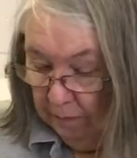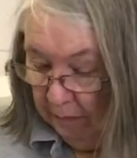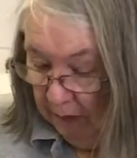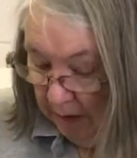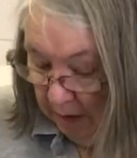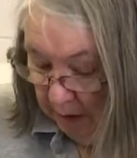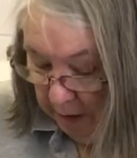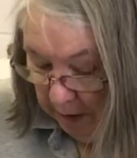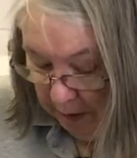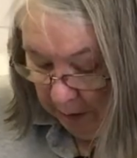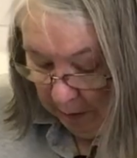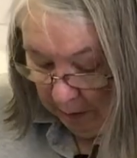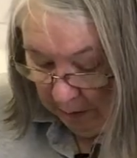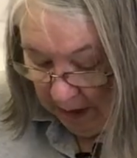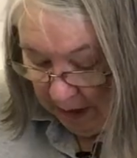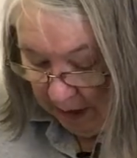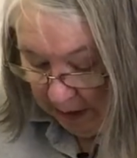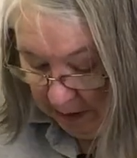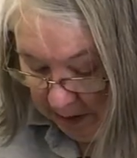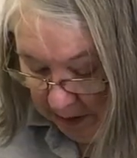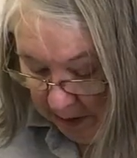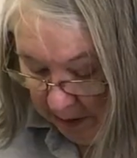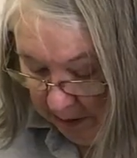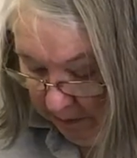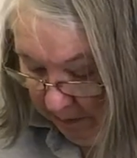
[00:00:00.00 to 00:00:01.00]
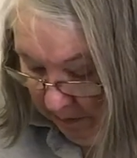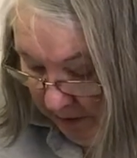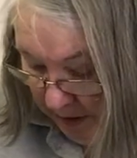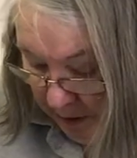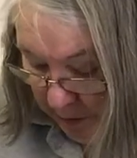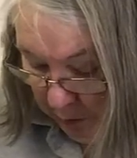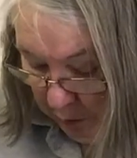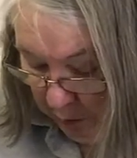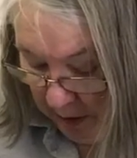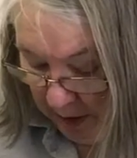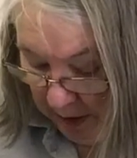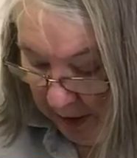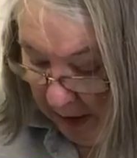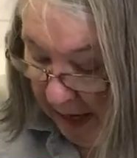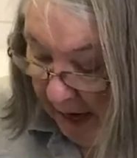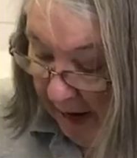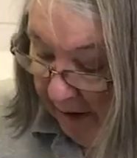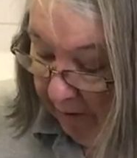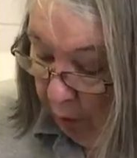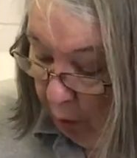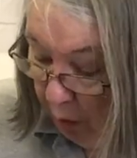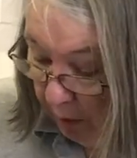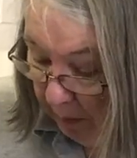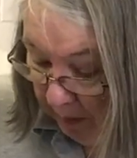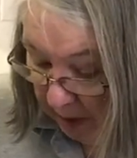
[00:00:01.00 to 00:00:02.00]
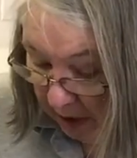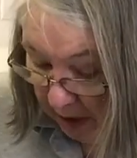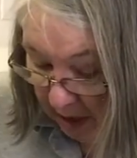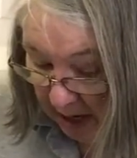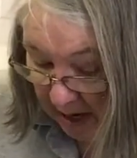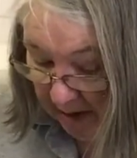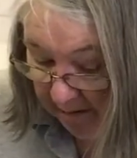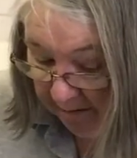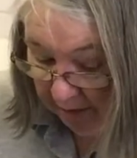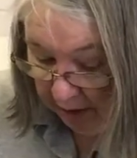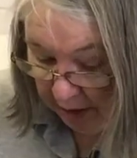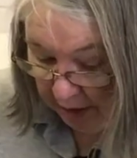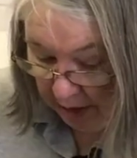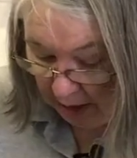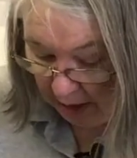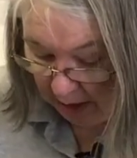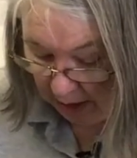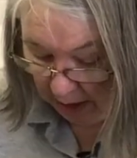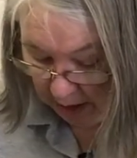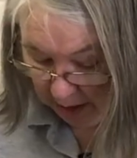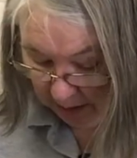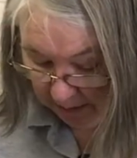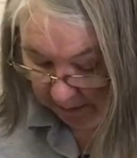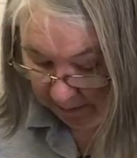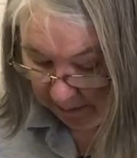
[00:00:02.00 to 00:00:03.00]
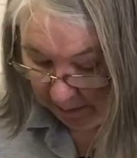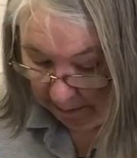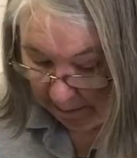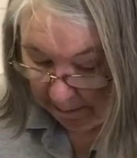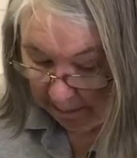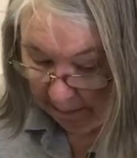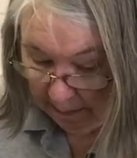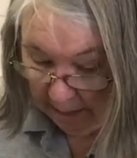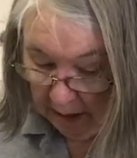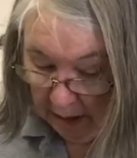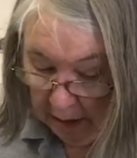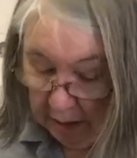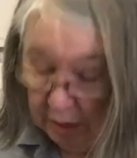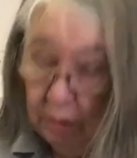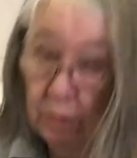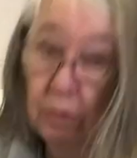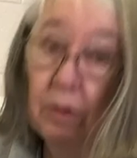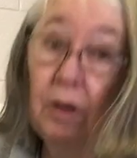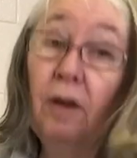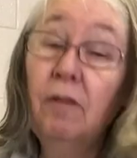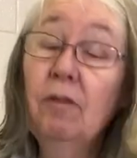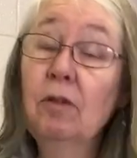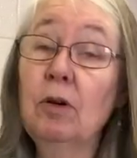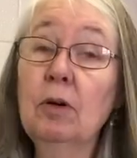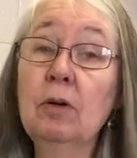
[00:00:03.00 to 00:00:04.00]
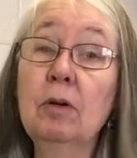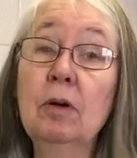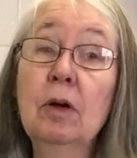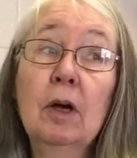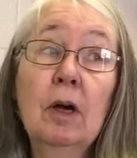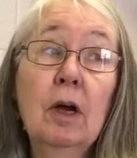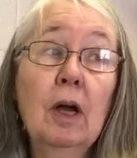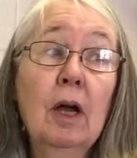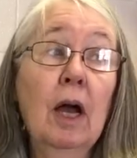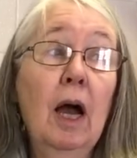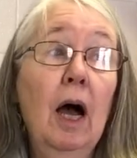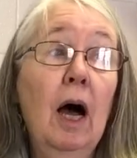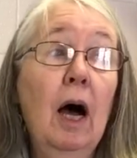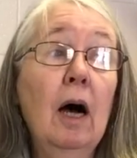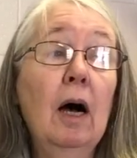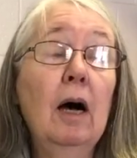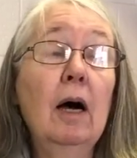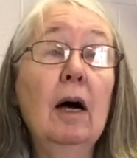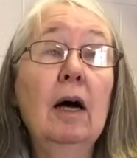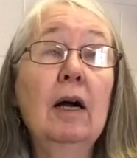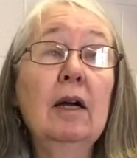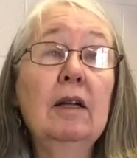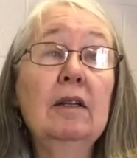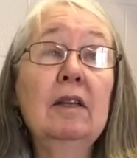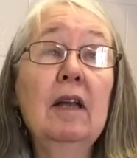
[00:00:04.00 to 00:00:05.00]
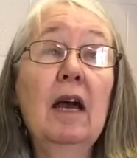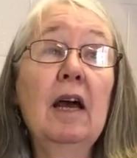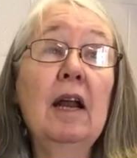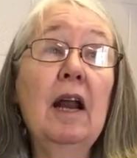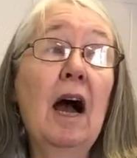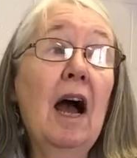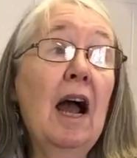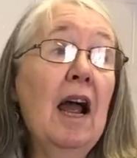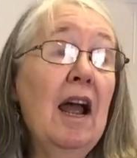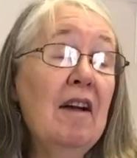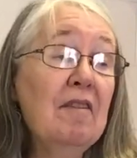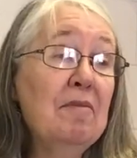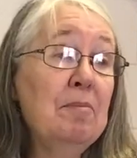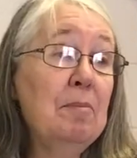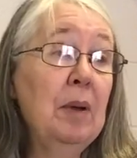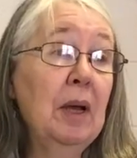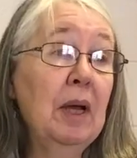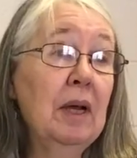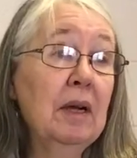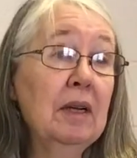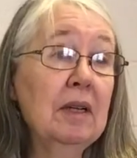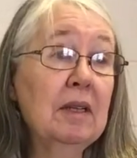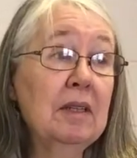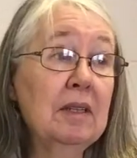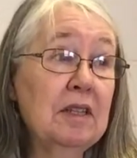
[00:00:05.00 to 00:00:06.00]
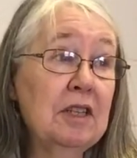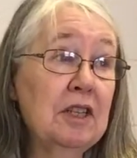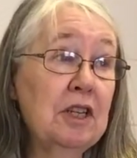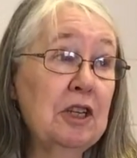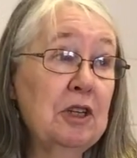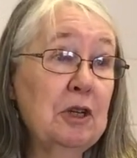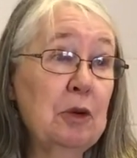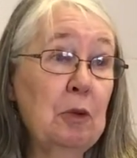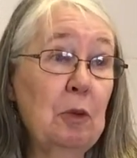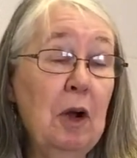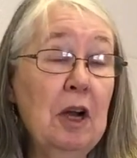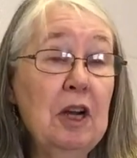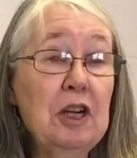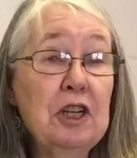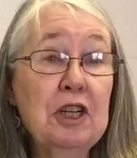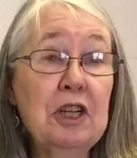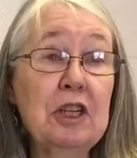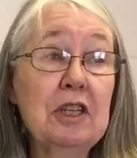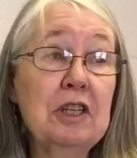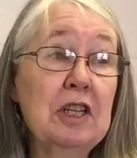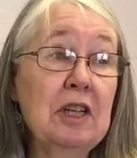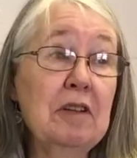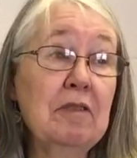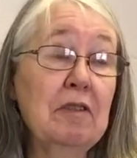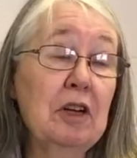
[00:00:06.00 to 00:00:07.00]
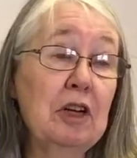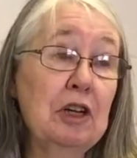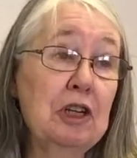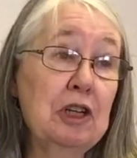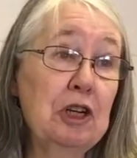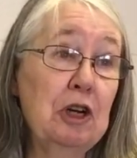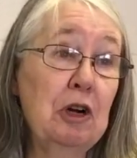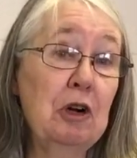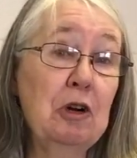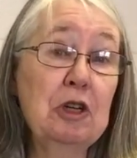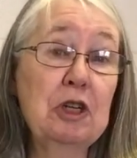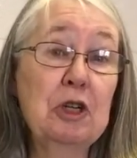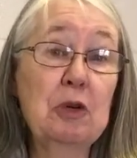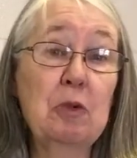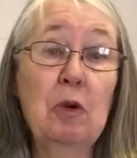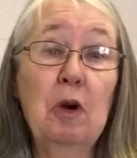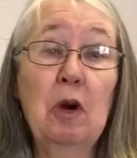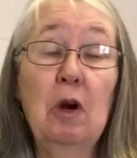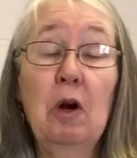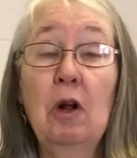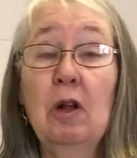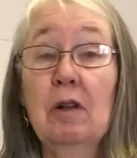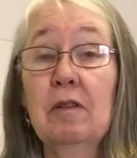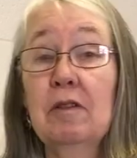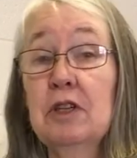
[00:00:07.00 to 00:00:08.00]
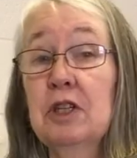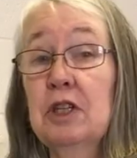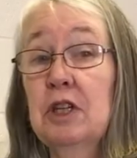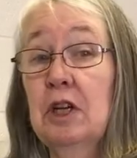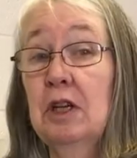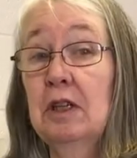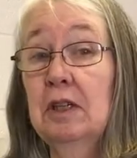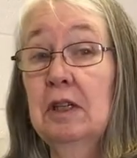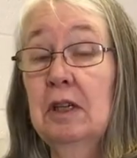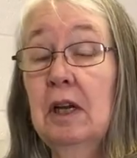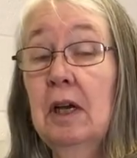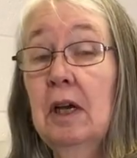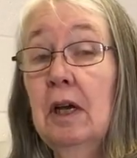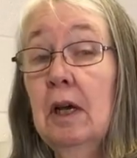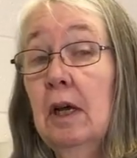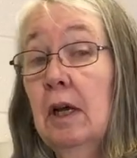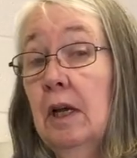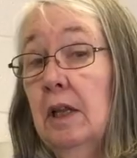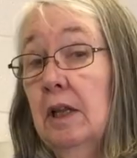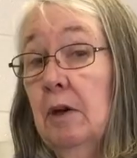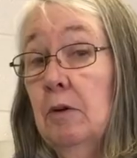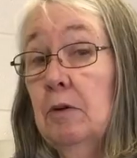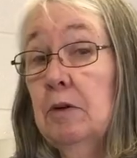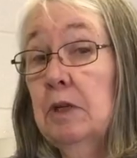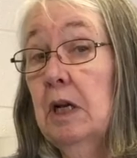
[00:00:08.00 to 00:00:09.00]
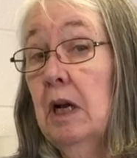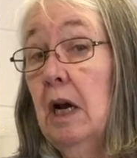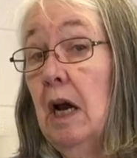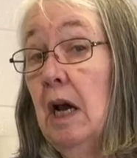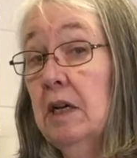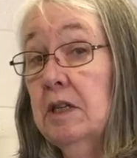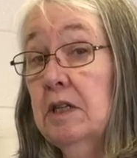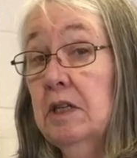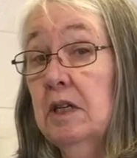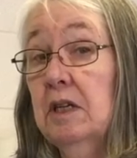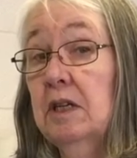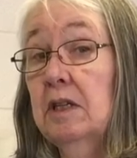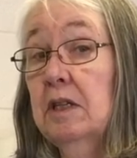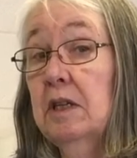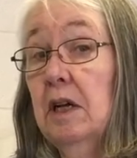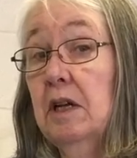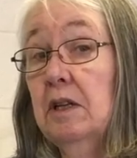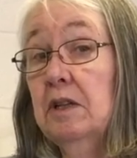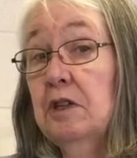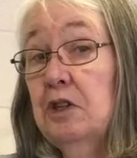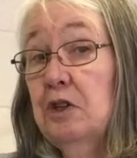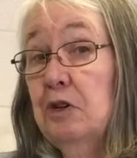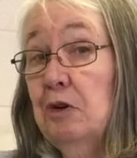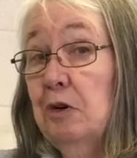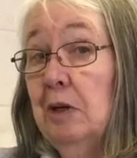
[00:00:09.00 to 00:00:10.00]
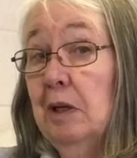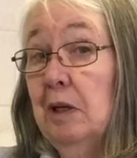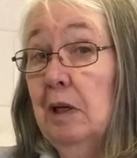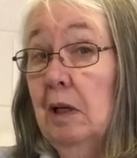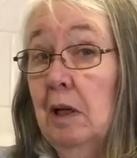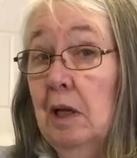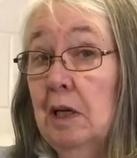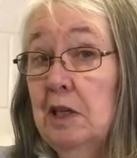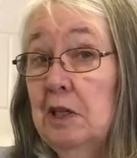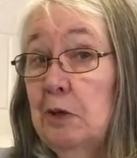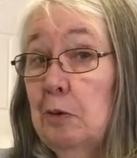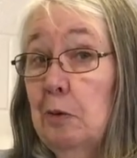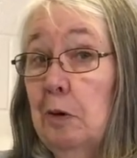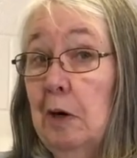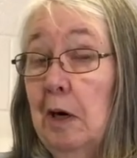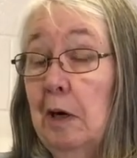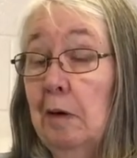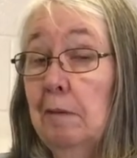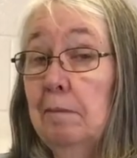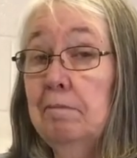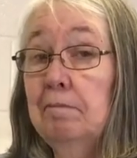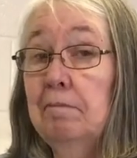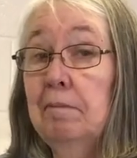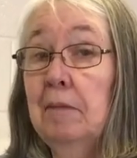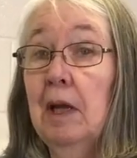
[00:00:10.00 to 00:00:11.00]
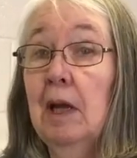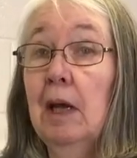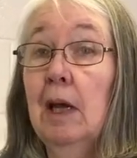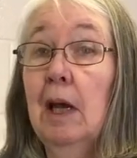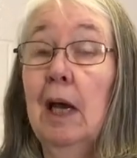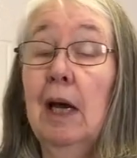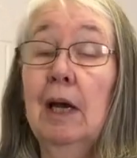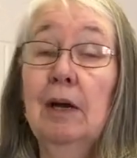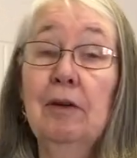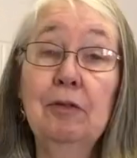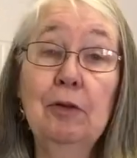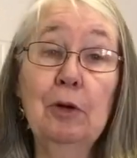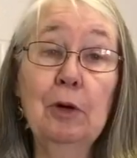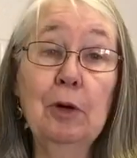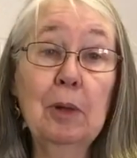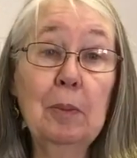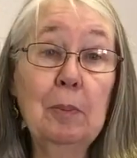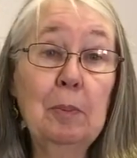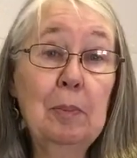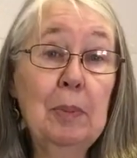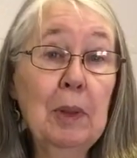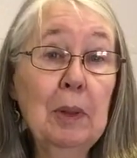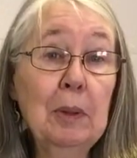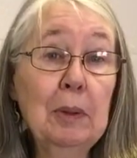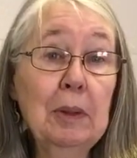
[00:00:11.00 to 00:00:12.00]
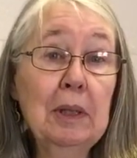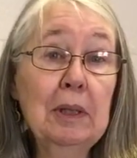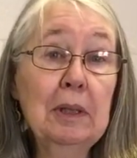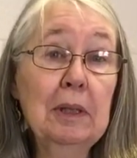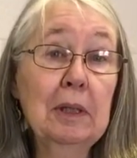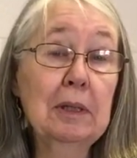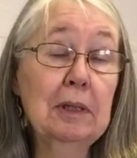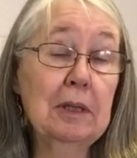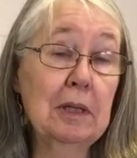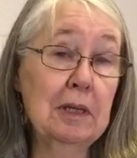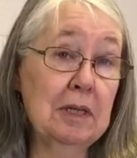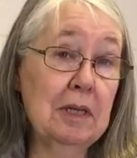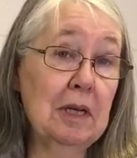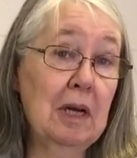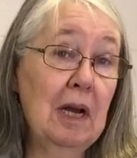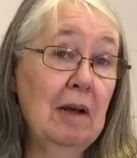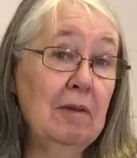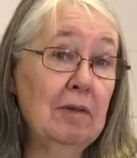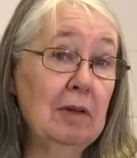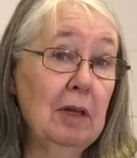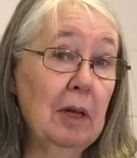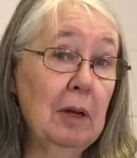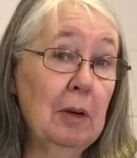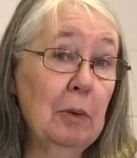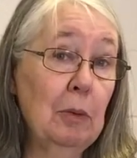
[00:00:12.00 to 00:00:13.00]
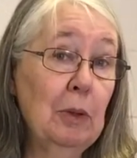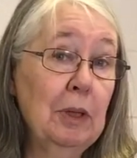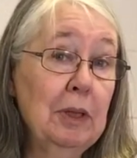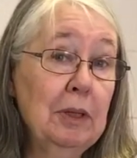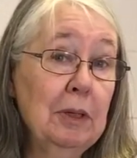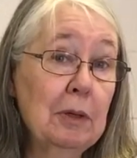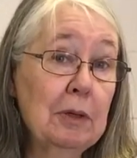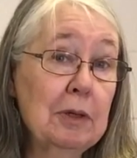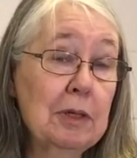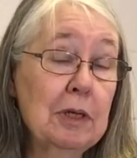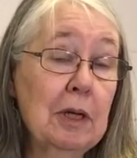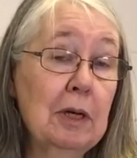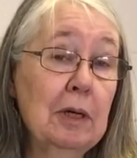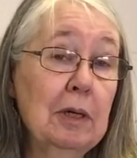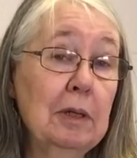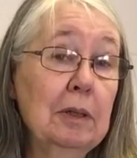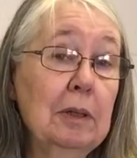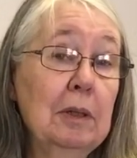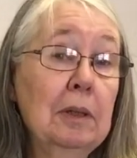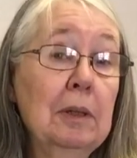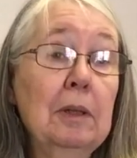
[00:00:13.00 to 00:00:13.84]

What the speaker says: So that's what I have on me every day. You'll never, and I have been at situations, even at church, where all of a sudden there was an accident down the street and the lights went out. And if you're in a building that doesn't have a lot of windows in it,